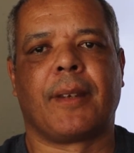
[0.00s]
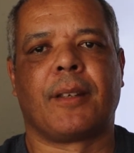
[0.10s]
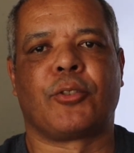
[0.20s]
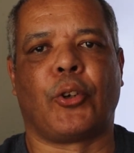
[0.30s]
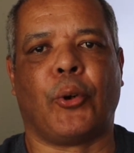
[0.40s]

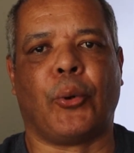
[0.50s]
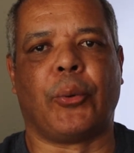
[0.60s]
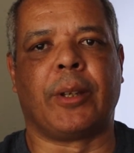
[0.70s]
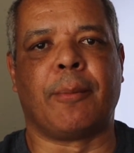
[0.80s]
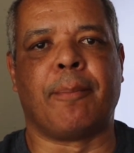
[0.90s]

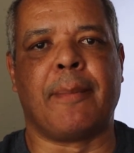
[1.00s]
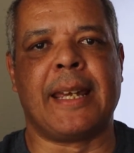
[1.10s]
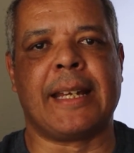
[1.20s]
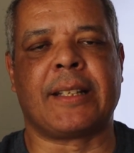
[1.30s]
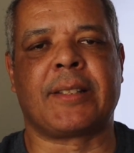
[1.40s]
So it
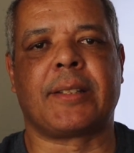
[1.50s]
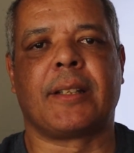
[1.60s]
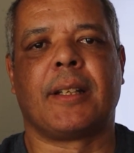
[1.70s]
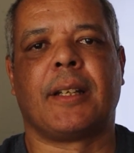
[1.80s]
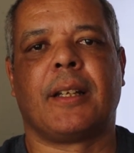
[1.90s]

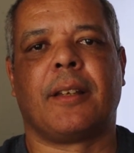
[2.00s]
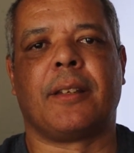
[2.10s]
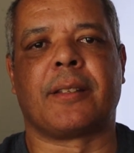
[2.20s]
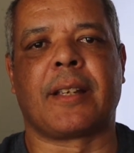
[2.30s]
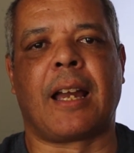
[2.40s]
makes
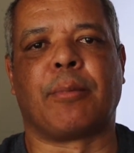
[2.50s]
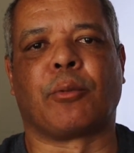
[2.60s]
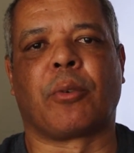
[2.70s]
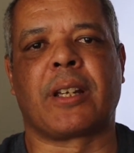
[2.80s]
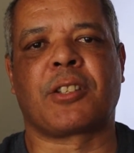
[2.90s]
the
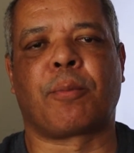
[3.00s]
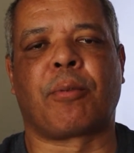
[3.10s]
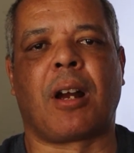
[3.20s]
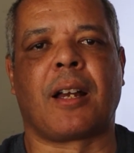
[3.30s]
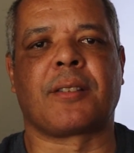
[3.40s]
cyber risk
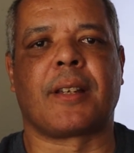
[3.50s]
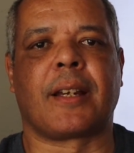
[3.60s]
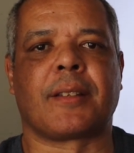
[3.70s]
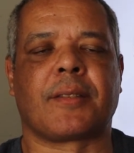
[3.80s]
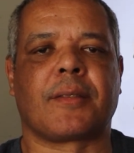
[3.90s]

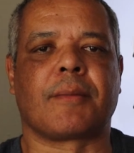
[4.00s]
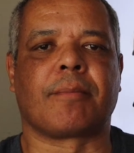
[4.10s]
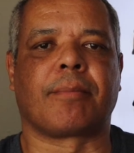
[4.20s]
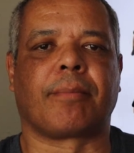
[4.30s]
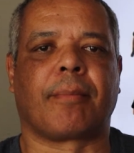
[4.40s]
process
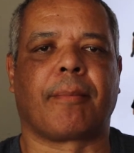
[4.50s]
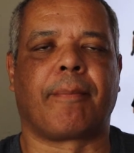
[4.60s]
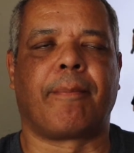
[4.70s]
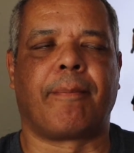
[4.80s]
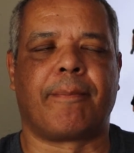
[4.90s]

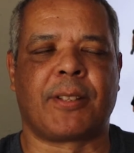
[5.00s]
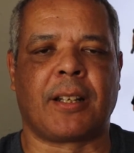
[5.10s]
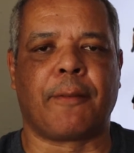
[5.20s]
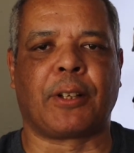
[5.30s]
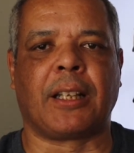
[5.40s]

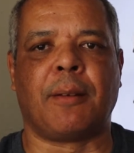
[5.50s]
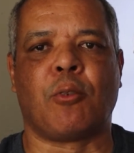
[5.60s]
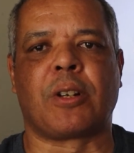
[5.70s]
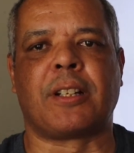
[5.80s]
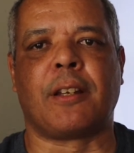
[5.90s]
significantly
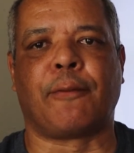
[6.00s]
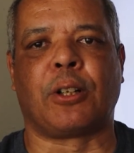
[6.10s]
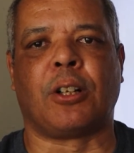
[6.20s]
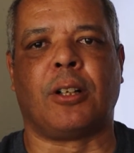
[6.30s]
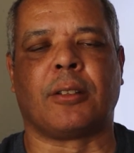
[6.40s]
more
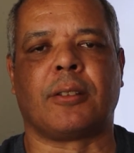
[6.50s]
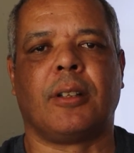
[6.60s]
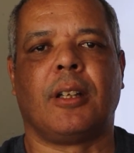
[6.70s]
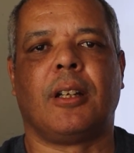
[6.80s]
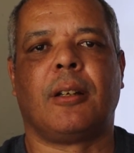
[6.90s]
difficult,
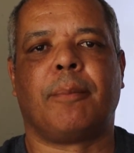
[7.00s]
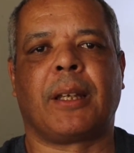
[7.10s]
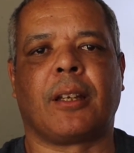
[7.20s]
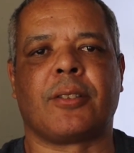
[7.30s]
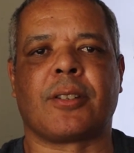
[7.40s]

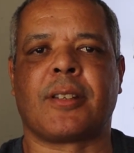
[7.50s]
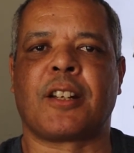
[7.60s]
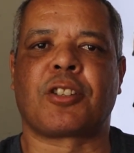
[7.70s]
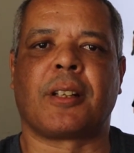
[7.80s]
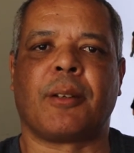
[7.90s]
because
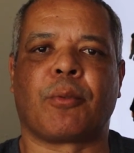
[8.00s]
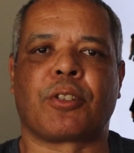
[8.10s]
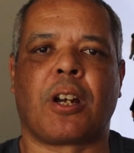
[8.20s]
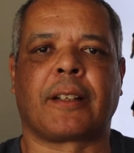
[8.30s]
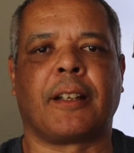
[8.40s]
essentially
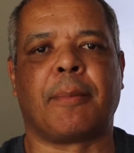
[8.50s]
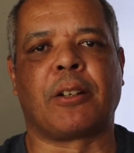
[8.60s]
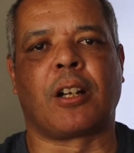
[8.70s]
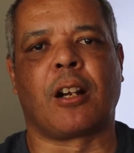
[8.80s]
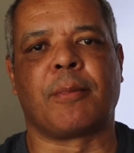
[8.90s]
we're talking
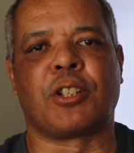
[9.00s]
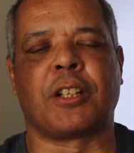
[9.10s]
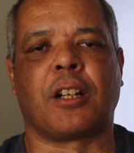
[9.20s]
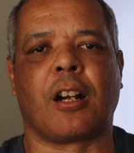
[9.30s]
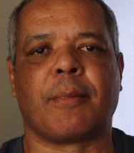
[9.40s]
about garbage
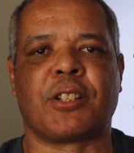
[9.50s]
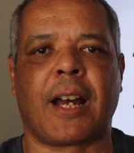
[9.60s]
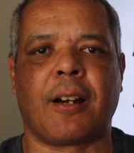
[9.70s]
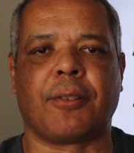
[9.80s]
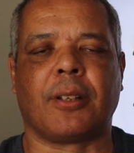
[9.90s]
in, garbage
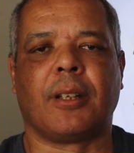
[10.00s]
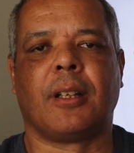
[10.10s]
out.